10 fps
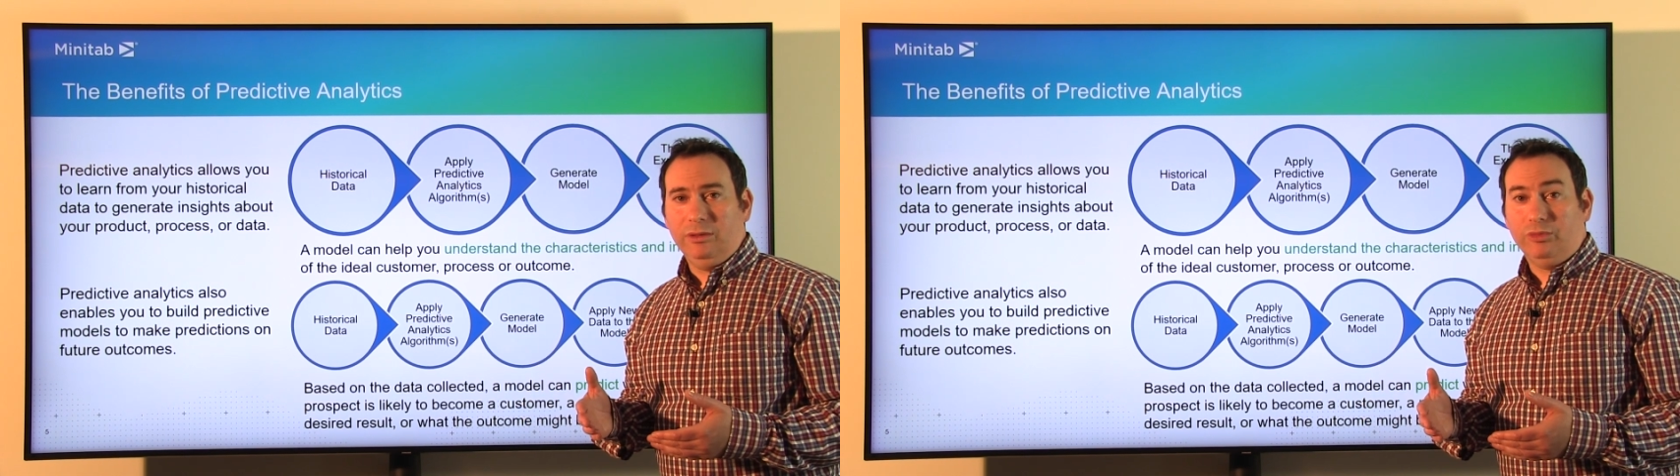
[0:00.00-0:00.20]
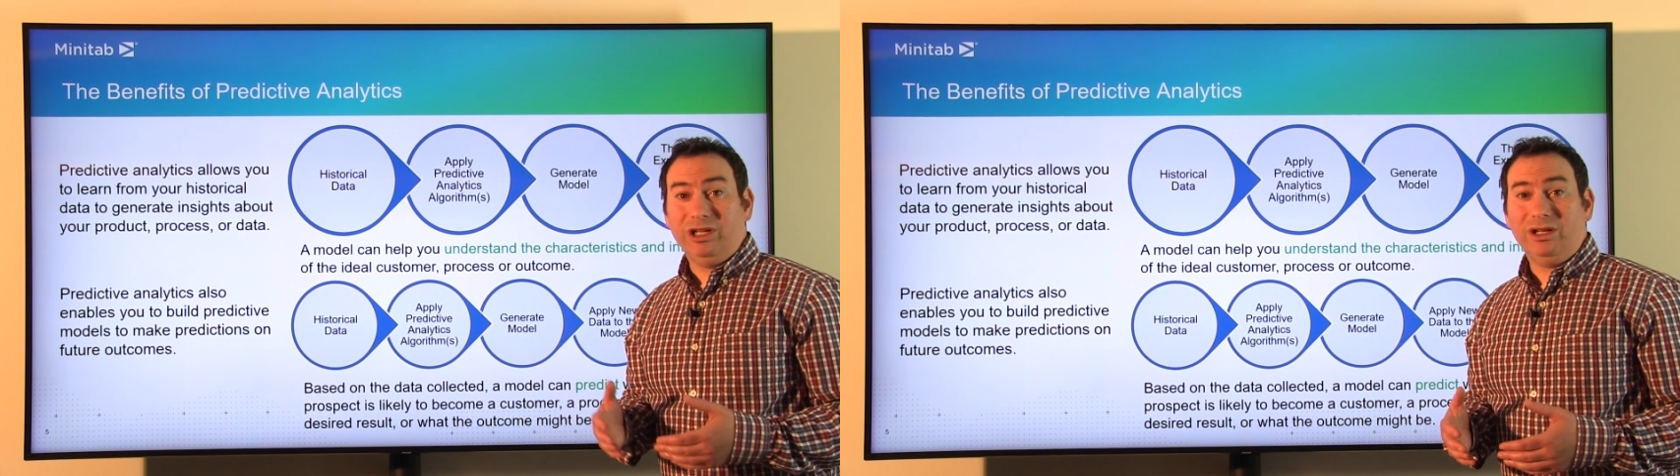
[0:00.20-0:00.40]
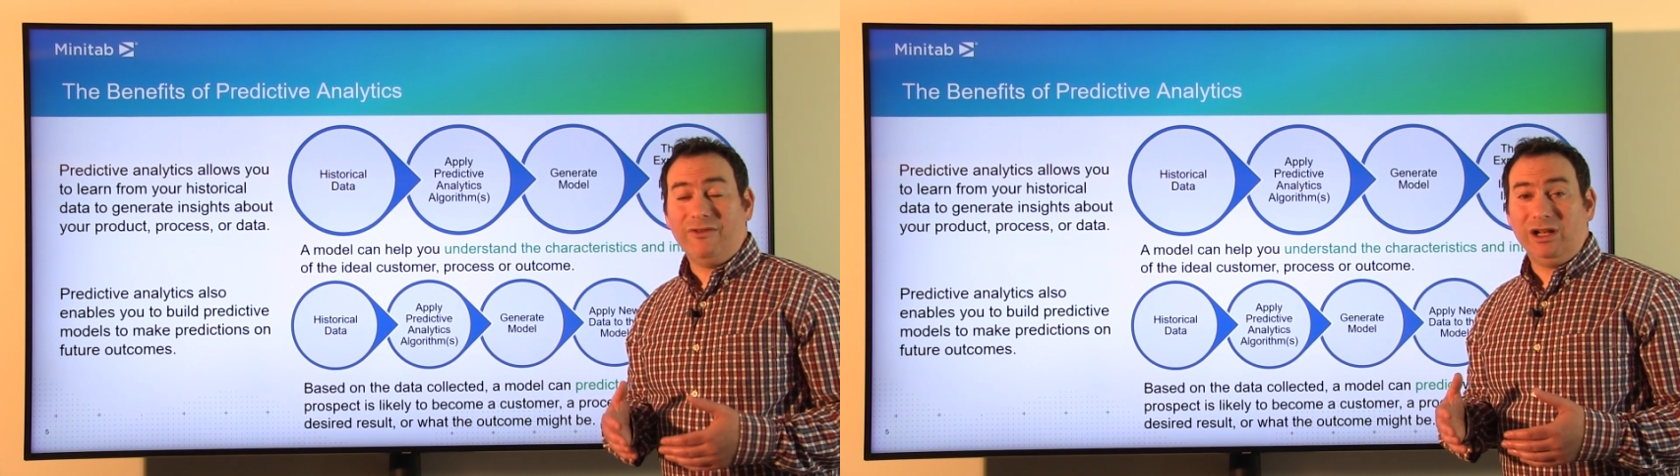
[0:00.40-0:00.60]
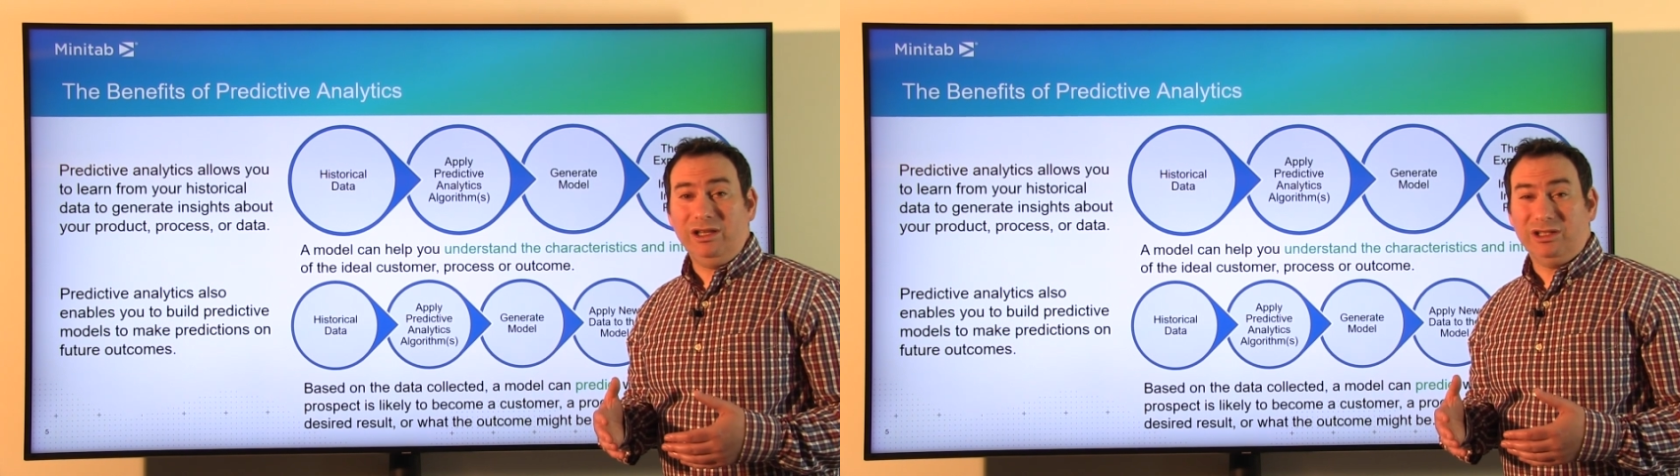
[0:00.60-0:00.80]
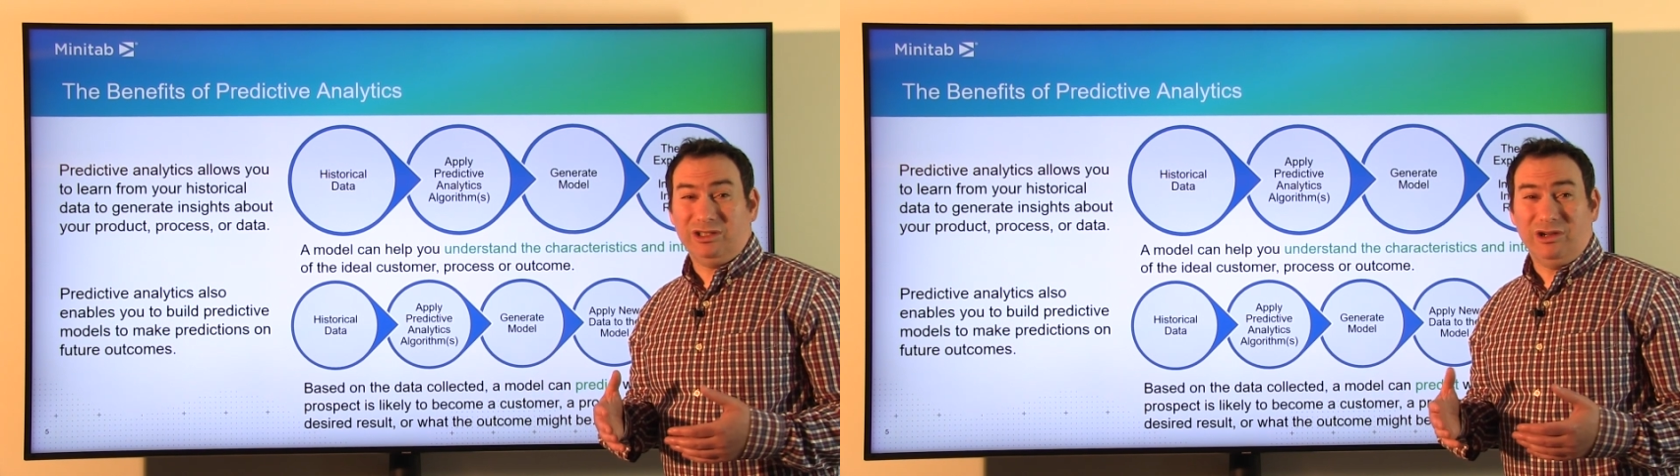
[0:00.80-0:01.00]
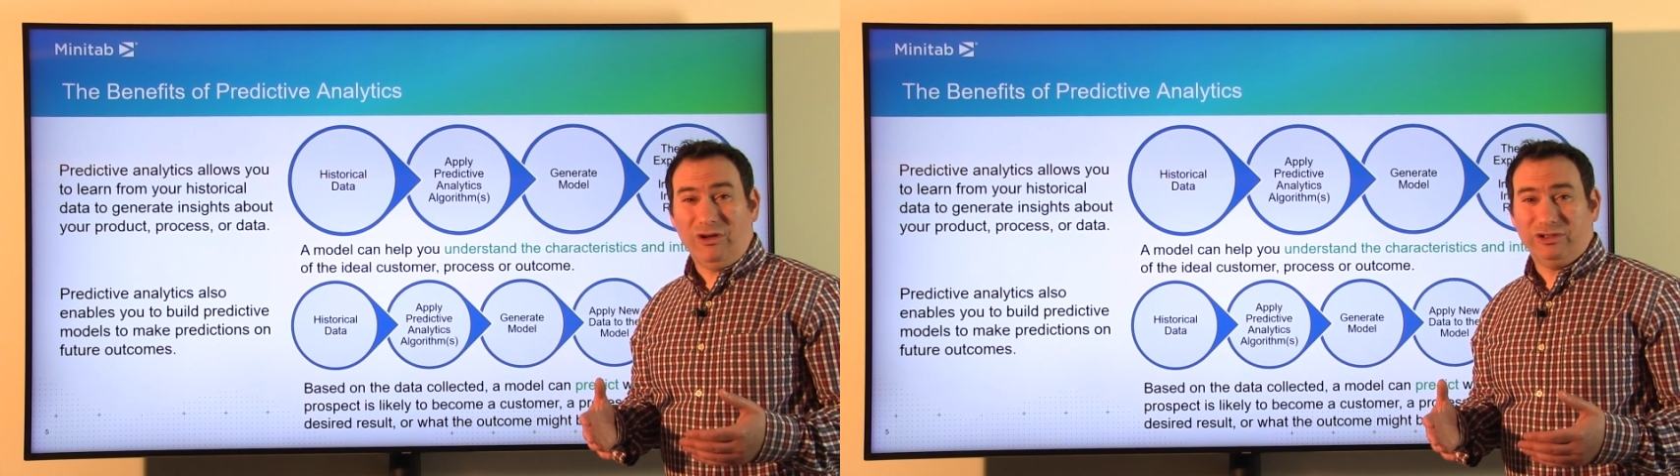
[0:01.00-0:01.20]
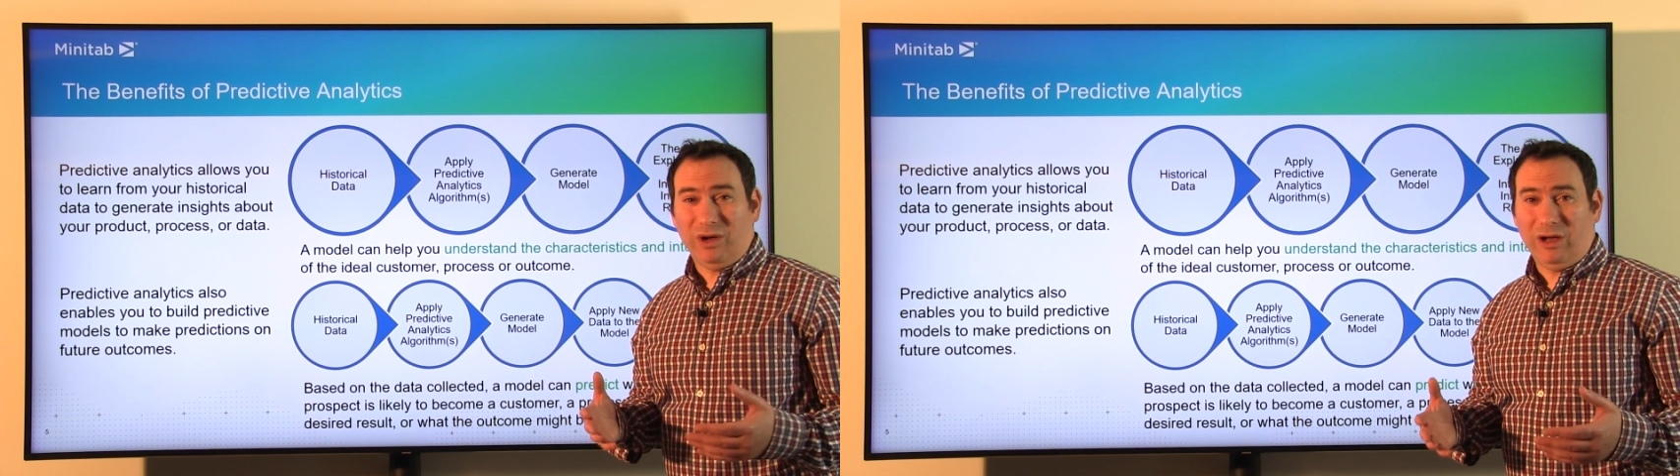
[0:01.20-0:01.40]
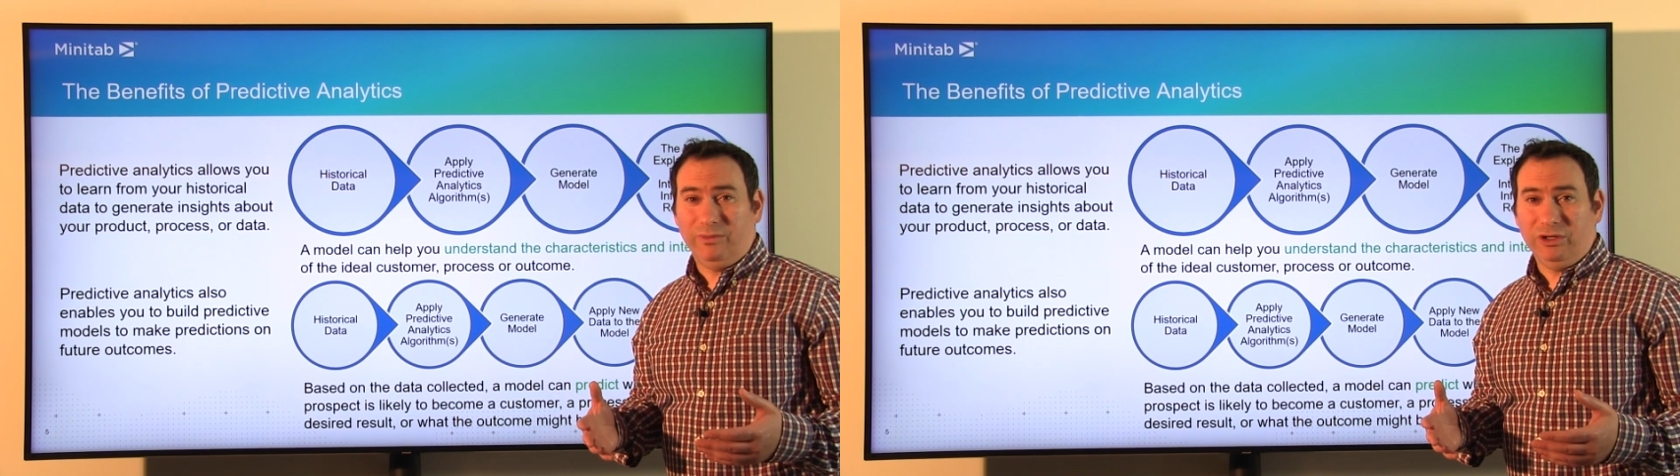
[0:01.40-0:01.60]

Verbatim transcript: Predictive analytics can also help